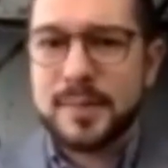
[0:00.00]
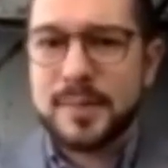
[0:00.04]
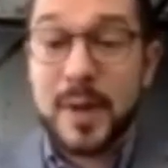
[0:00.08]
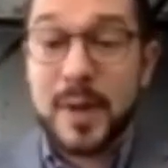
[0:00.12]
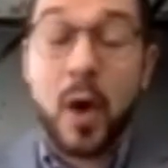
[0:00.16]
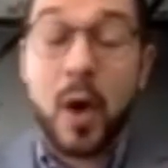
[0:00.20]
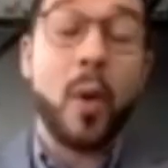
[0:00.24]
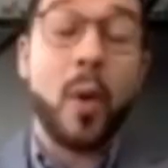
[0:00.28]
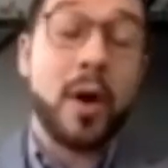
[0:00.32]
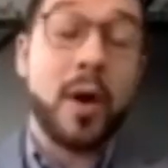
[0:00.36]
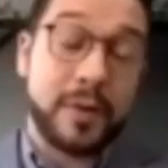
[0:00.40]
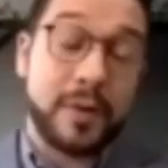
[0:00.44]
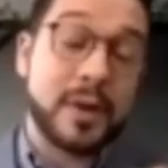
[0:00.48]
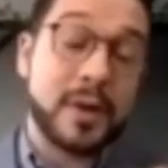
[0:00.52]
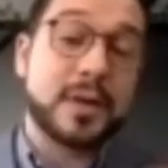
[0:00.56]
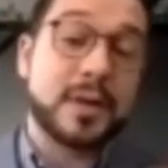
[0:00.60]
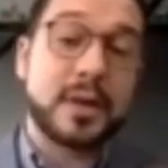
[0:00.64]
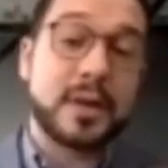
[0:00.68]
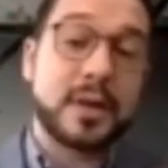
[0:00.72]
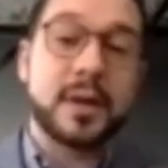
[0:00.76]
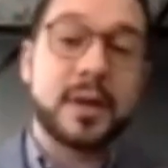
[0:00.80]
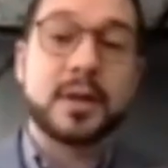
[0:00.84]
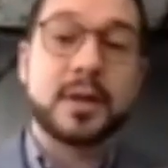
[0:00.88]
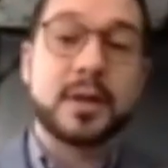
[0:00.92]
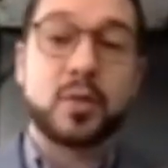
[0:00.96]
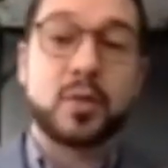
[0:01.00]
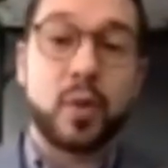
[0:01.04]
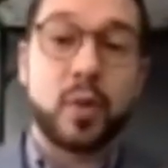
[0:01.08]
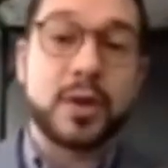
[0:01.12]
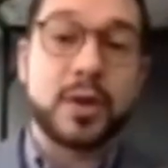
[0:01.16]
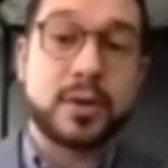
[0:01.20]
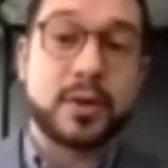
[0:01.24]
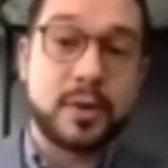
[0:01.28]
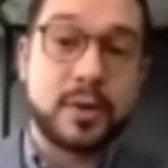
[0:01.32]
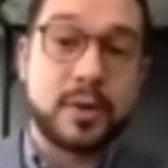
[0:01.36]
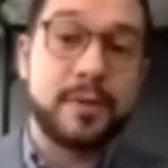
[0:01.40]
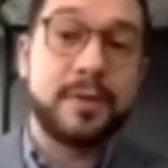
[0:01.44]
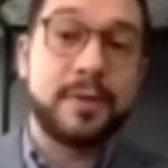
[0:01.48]
Now, one of his skills was
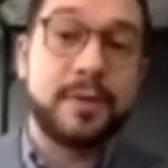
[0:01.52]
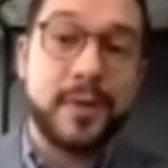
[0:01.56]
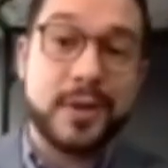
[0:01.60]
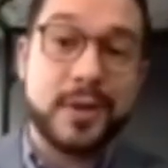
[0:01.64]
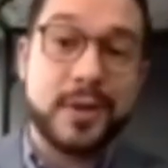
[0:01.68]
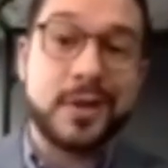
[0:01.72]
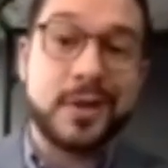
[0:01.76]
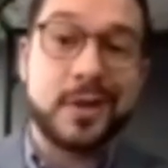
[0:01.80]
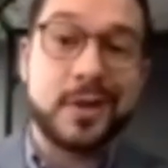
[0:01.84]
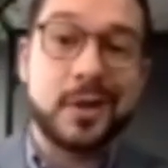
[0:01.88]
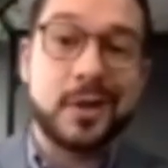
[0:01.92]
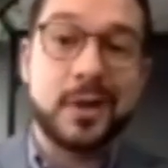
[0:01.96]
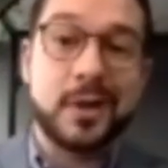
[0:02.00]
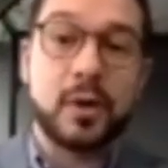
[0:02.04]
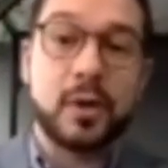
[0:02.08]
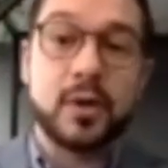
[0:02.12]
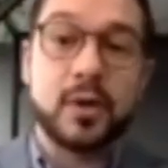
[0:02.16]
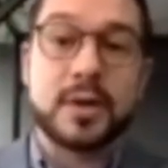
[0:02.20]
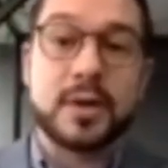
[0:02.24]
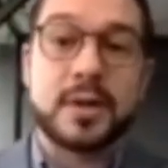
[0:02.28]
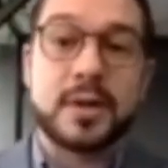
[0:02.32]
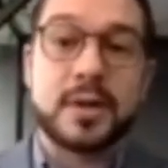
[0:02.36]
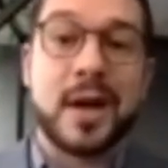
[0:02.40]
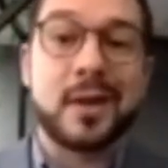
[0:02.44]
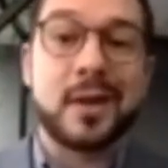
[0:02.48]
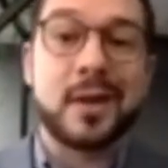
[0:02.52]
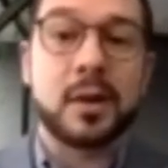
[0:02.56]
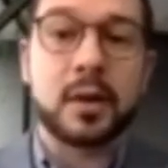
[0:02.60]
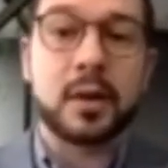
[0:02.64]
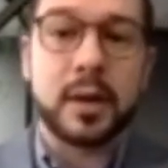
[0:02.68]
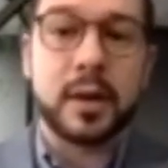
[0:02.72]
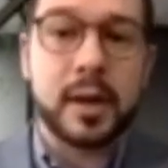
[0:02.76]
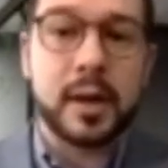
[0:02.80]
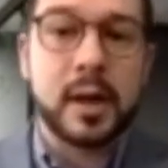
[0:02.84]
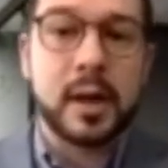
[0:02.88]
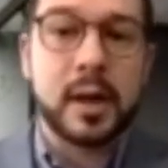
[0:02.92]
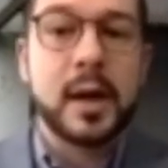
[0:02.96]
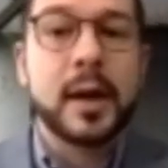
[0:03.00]
to physically or
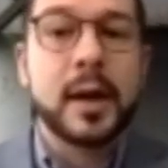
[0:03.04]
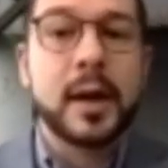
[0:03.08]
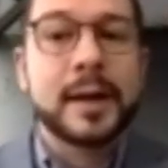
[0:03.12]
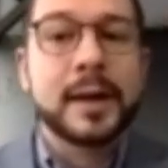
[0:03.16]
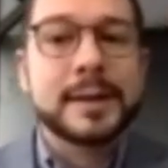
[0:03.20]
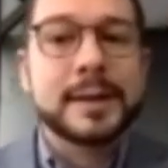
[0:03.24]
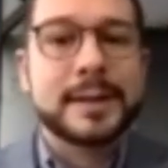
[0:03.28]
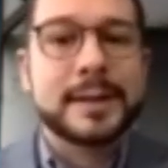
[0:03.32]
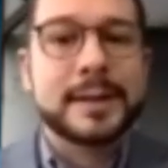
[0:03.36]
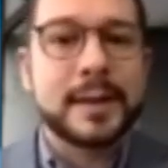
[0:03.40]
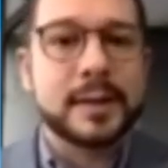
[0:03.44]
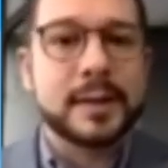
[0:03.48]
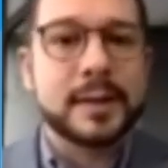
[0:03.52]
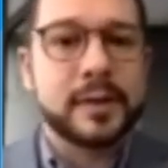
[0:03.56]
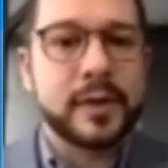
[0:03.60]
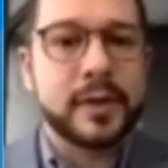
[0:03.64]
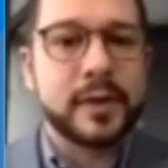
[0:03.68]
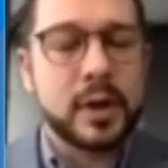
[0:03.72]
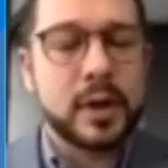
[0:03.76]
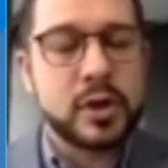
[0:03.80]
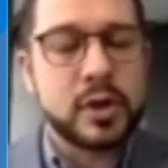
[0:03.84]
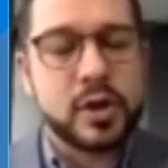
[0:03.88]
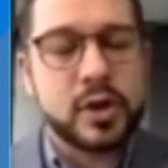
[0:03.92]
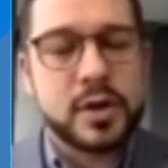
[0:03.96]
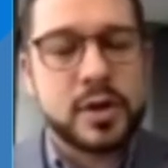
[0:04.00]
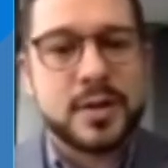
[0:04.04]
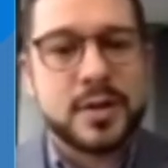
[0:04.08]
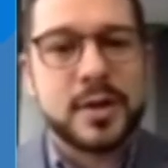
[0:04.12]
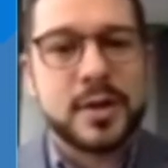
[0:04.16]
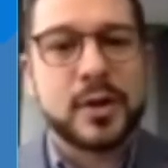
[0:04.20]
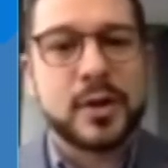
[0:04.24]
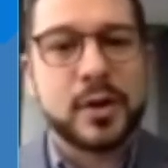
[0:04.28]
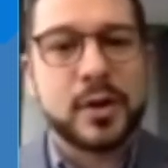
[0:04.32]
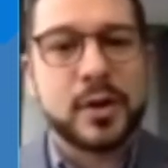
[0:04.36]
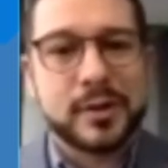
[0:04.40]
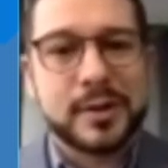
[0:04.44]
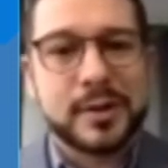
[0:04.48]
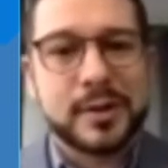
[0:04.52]
psychically tell the villagers the
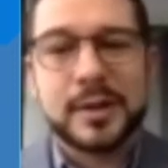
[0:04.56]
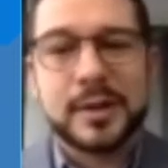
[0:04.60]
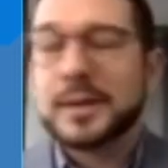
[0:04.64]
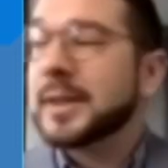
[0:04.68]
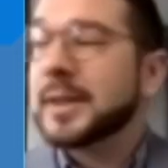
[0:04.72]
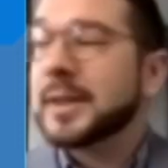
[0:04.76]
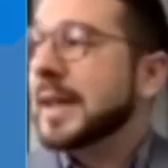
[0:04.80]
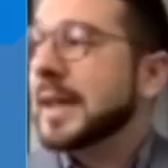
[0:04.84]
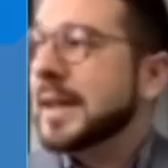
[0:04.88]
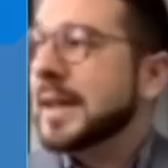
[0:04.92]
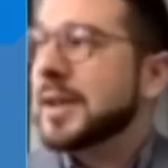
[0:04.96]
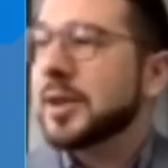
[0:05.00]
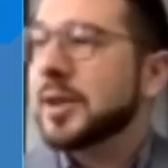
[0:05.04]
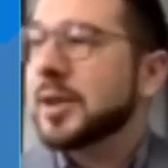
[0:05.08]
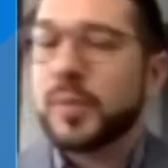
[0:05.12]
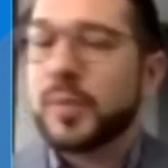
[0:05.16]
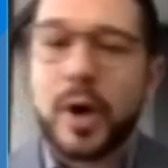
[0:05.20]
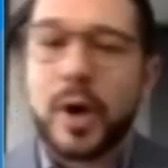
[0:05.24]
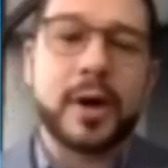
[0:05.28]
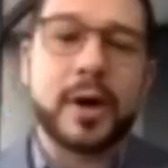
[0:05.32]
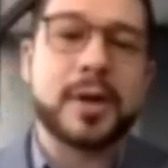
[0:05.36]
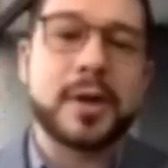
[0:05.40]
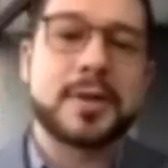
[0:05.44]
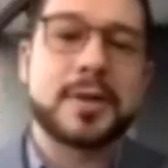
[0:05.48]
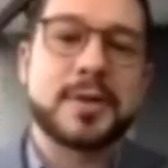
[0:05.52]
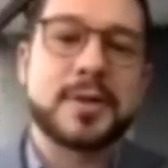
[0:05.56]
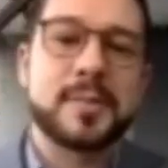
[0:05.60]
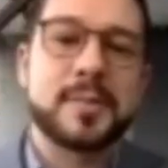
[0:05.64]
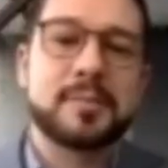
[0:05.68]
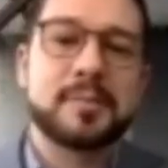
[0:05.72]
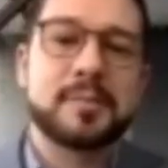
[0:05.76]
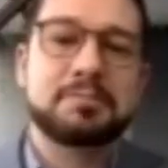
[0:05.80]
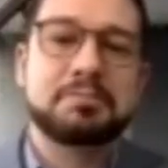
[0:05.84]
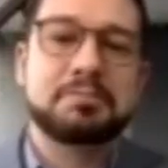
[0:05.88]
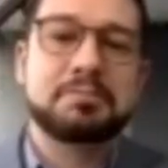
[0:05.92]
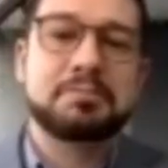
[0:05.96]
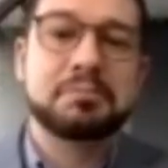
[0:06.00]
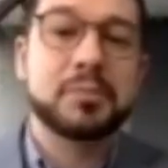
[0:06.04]
content in their pockets,
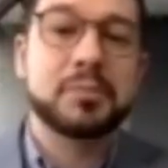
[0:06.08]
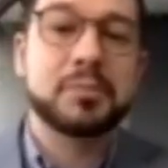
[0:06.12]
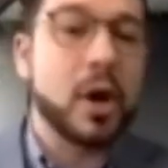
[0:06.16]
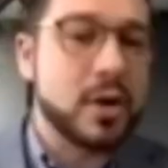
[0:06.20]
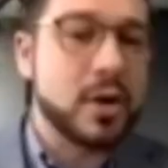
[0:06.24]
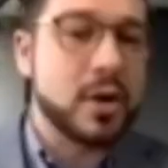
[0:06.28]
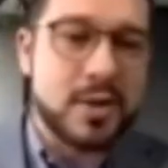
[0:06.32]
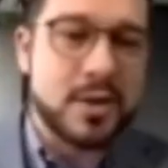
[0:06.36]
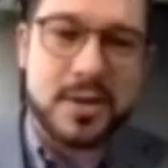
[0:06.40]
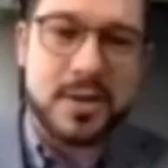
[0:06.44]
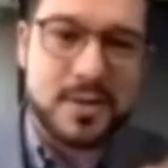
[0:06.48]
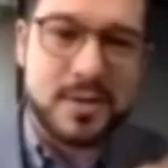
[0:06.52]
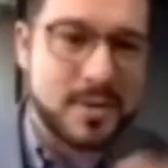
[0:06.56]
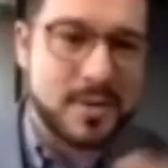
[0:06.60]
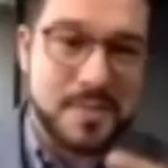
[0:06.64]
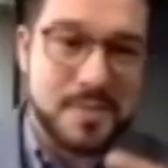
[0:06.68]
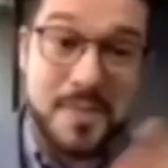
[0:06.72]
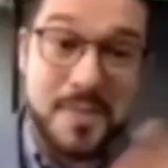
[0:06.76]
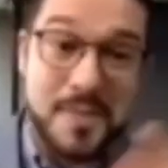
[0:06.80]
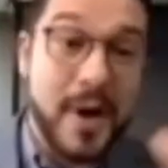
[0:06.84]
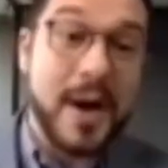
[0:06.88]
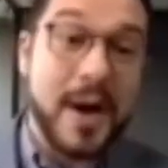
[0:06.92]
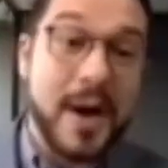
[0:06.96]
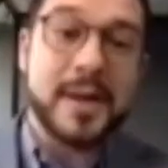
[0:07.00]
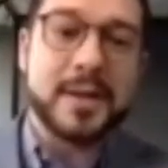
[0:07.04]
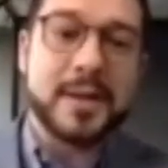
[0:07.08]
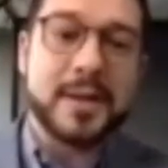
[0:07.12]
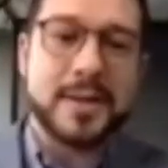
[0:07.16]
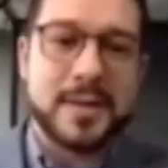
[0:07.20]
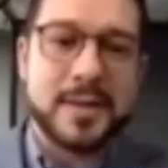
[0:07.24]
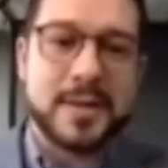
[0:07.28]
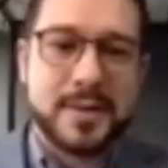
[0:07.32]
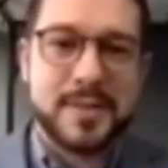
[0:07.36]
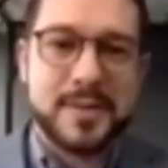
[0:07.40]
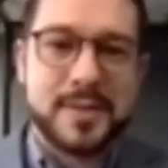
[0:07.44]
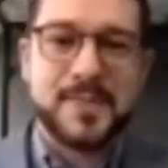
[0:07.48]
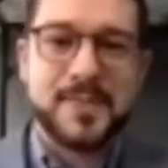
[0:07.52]
boxes, minds.